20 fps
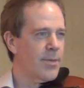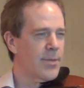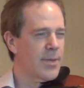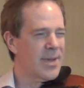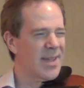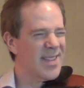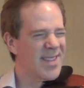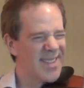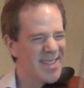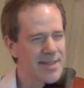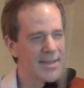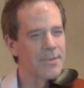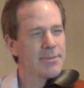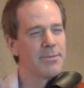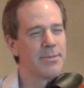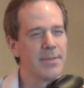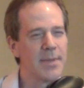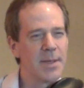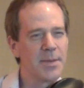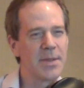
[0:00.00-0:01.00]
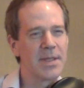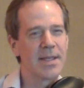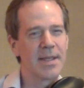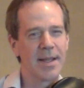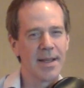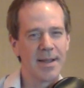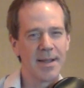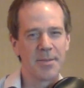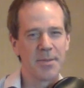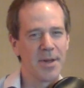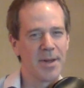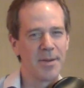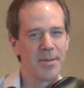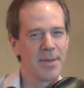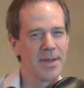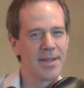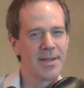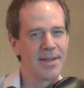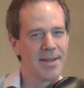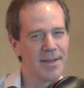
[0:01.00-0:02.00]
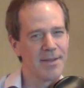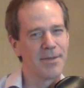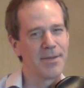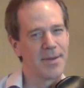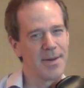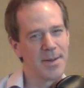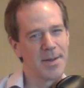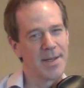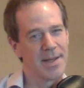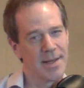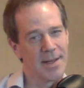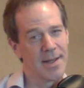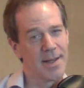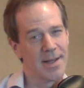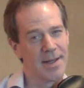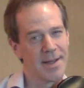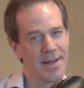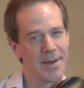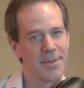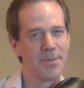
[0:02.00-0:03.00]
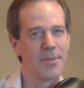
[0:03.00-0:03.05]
Well, maybe slightly better, but still very dull.